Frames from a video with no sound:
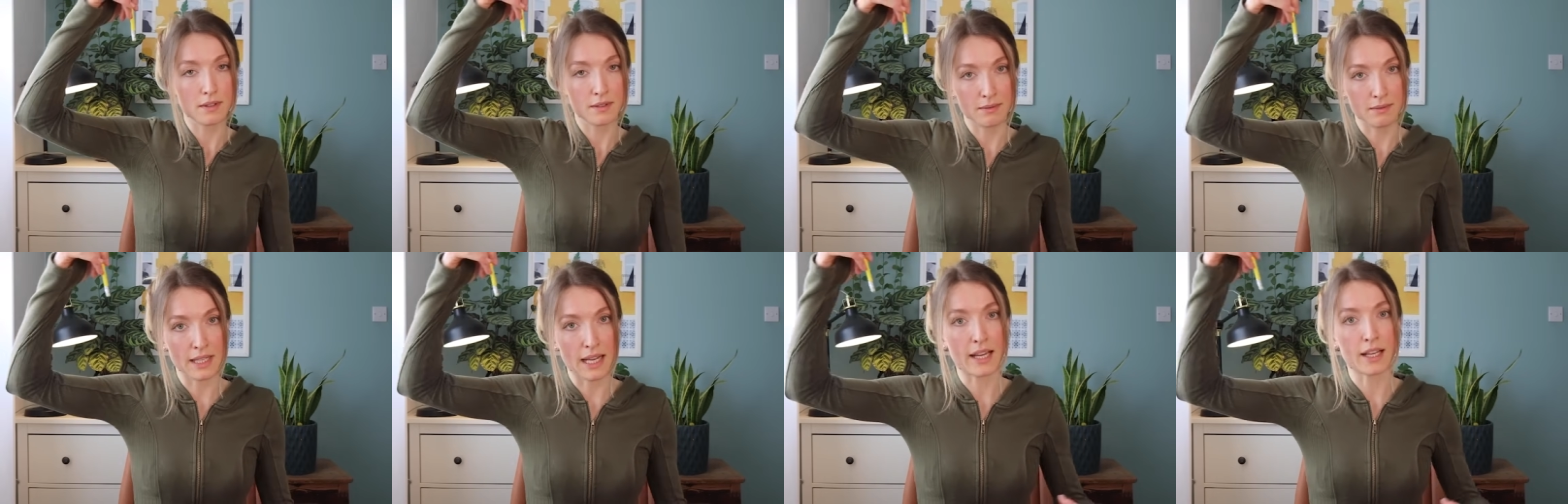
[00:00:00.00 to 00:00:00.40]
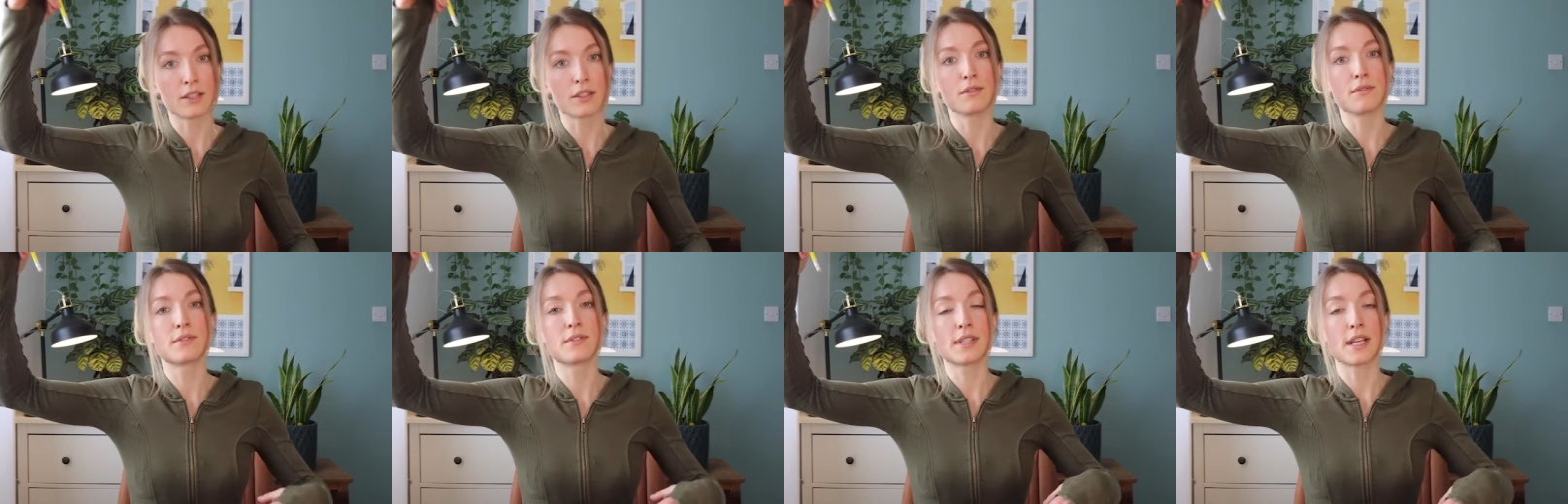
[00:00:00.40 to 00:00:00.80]
lack
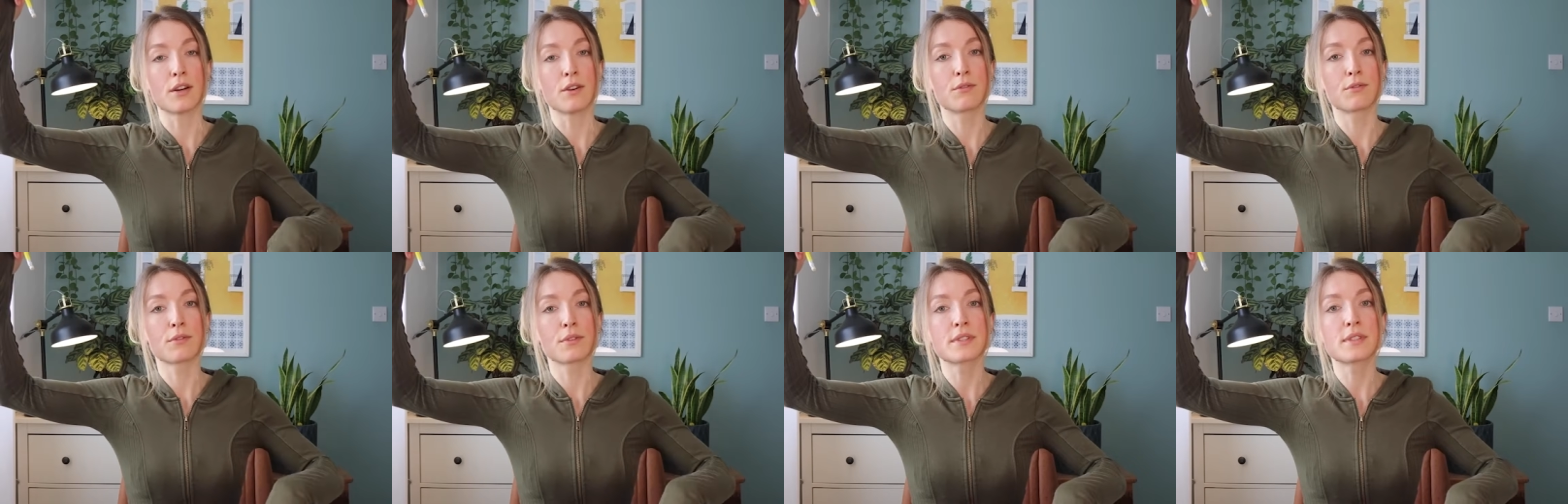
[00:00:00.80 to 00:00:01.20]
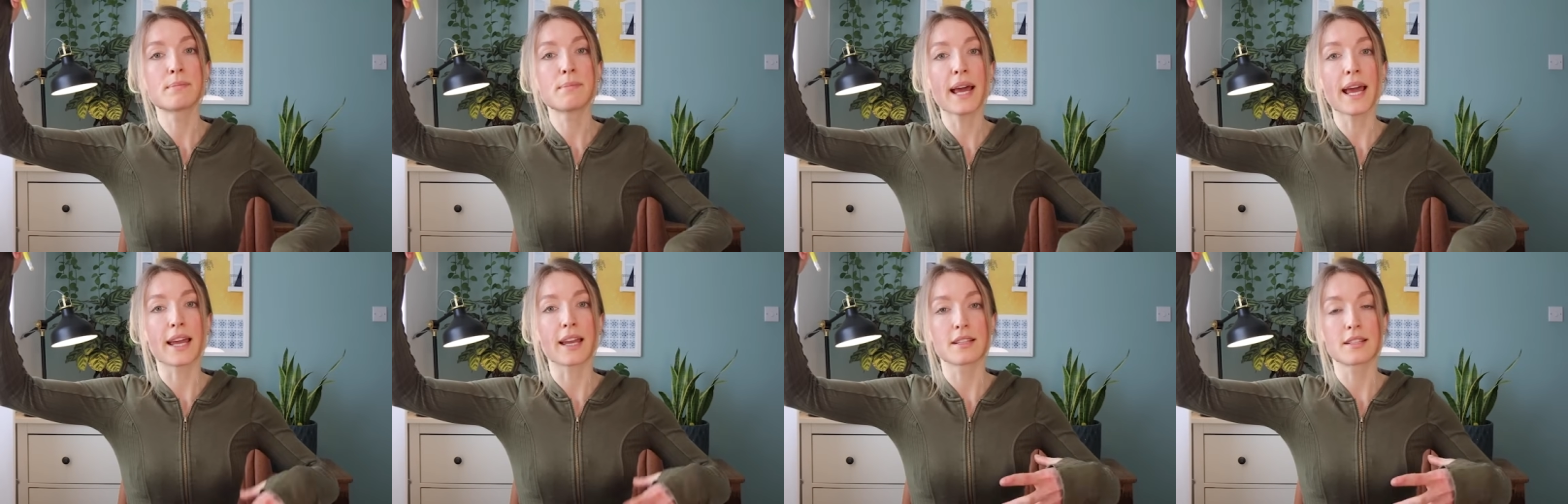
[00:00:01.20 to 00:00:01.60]
of self
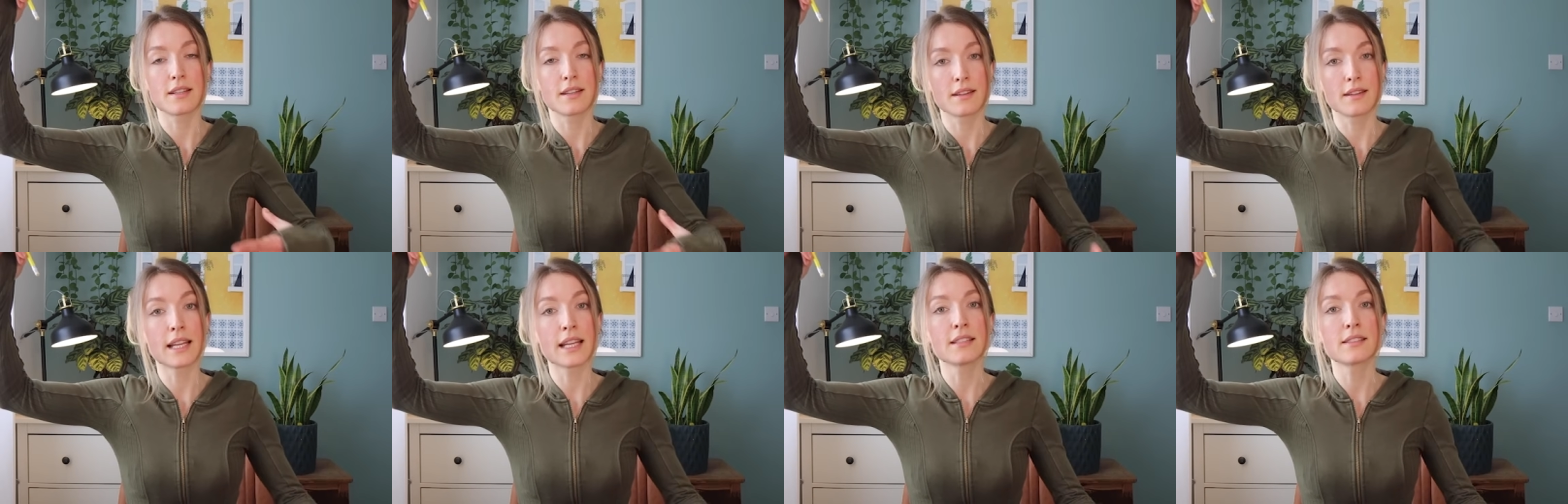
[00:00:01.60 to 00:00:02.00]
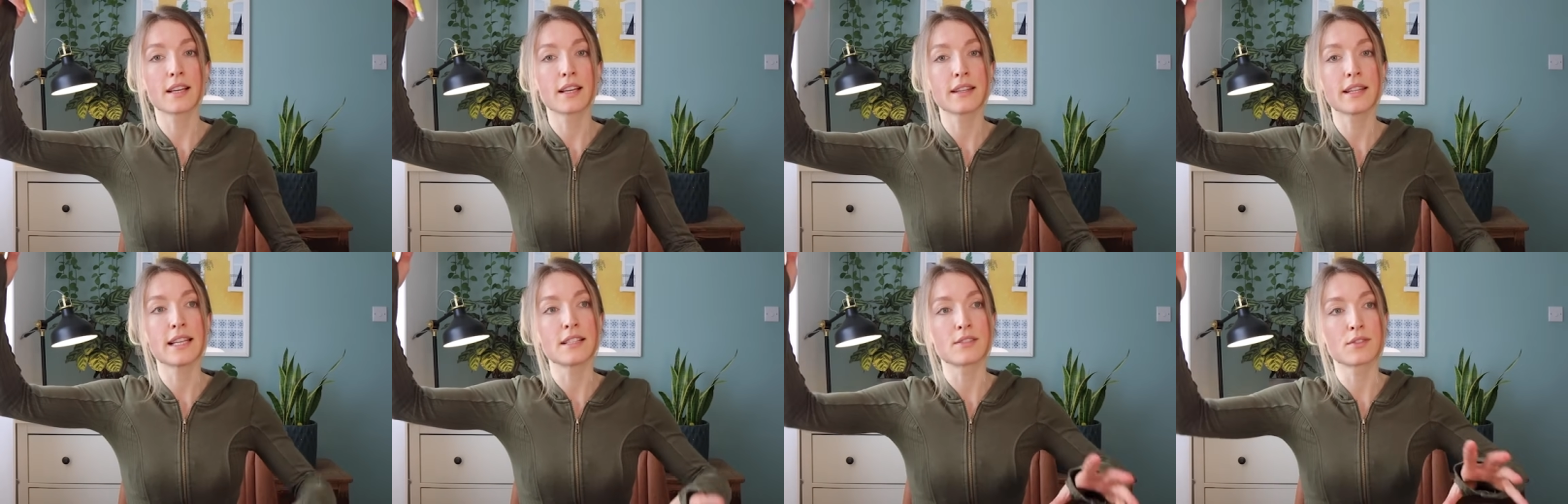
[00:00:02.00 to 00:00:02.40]
respect, things
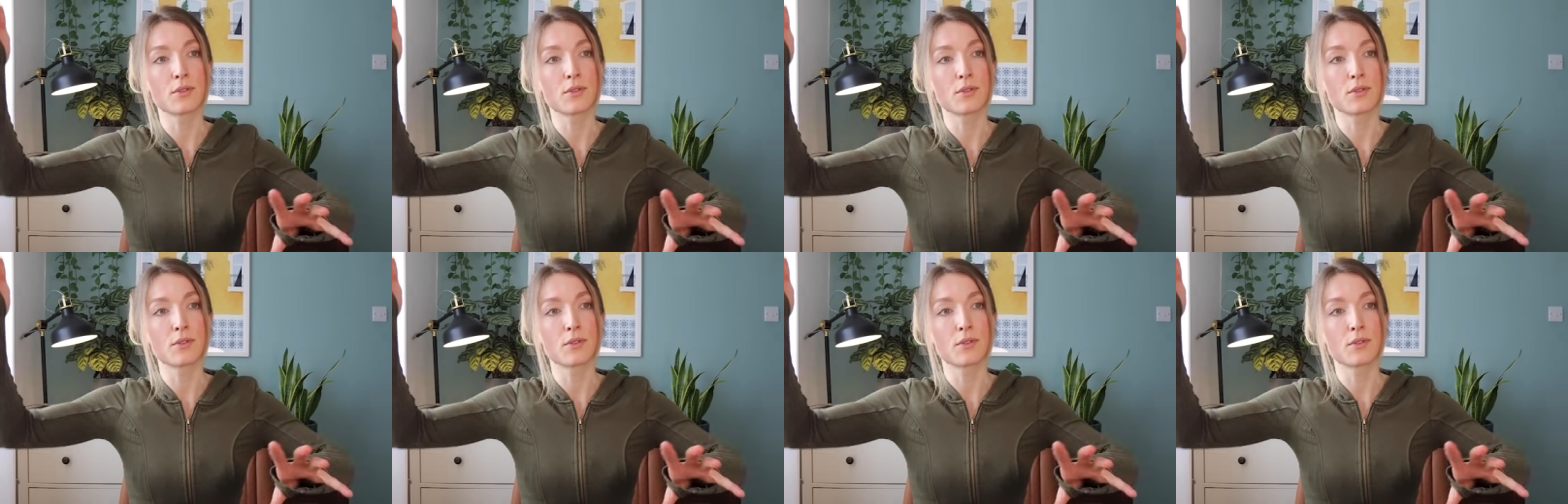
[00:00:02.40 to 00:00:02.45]
like this,